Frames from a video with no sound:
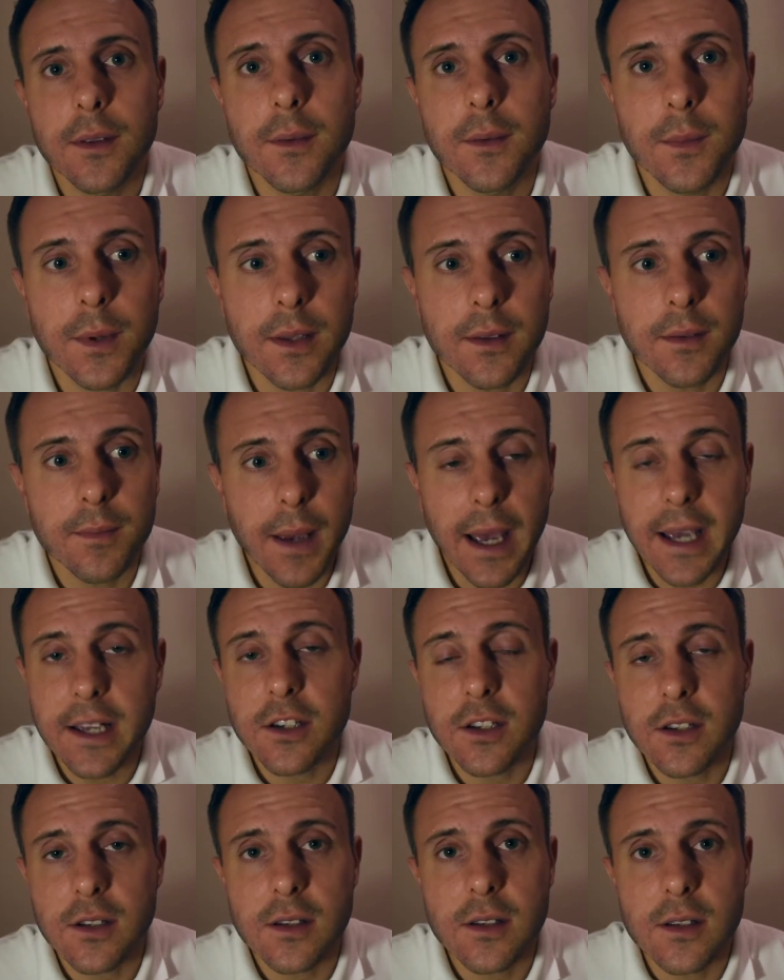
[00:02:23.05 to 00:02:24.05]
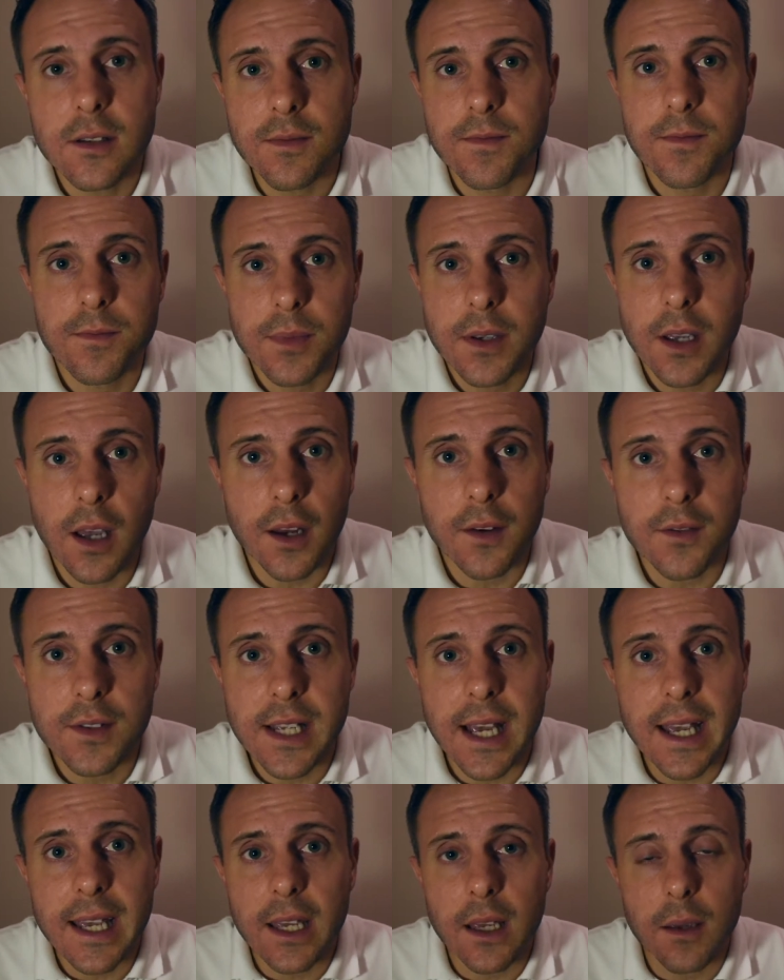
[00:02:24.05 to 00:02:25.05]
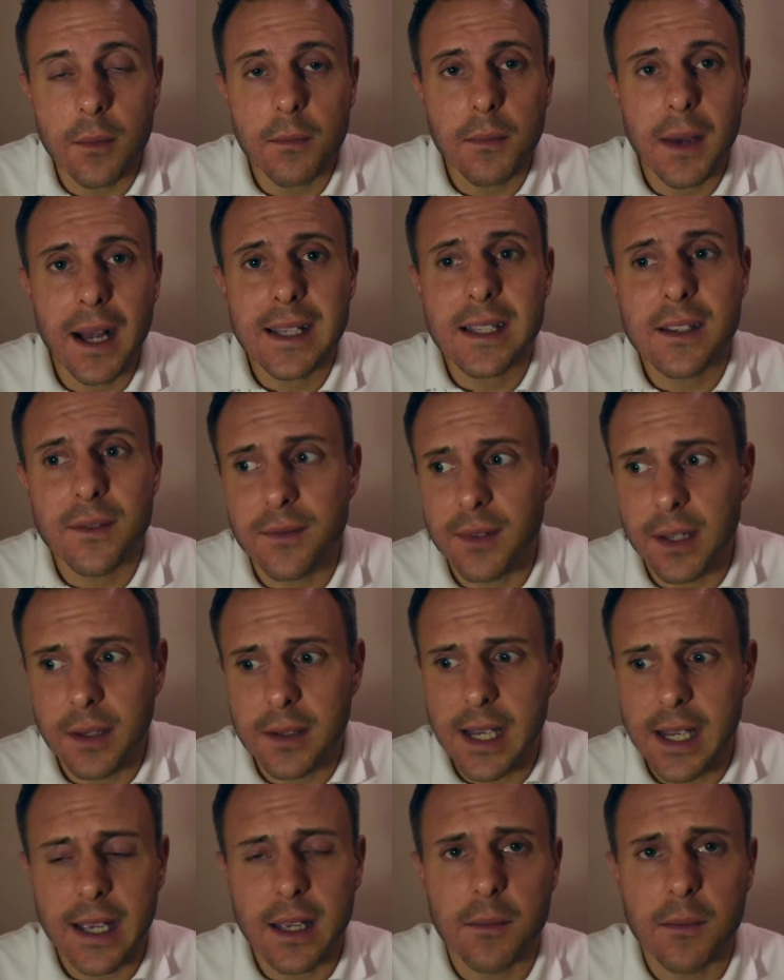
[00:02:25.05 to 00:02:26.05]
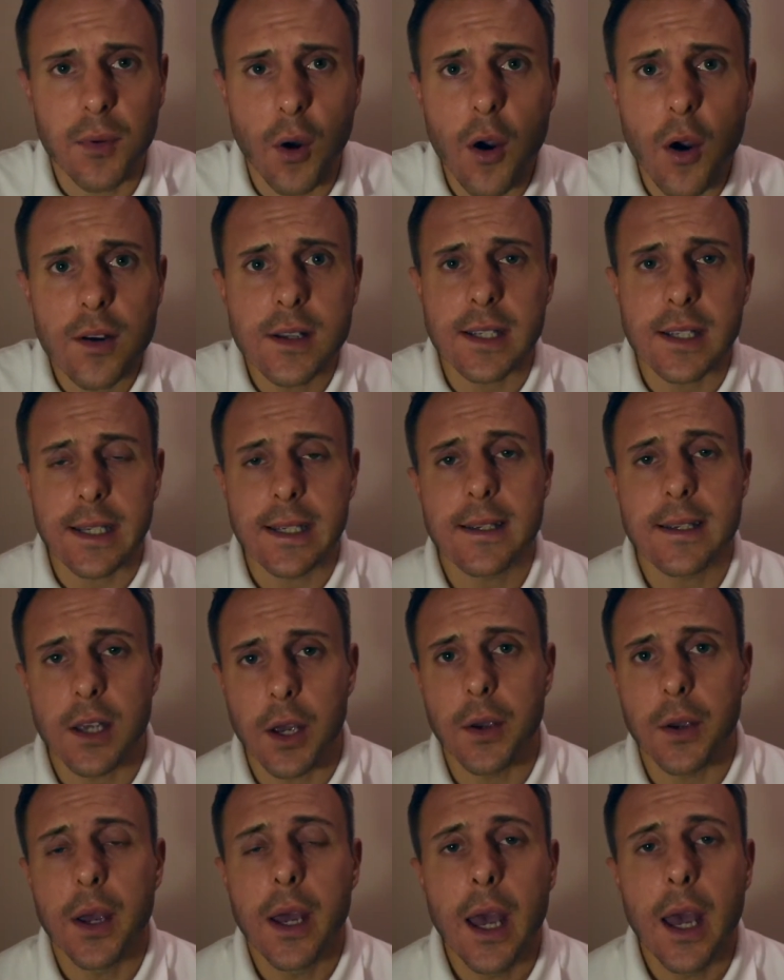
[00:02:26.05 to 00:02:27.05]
with patients kind of massively taking priority. So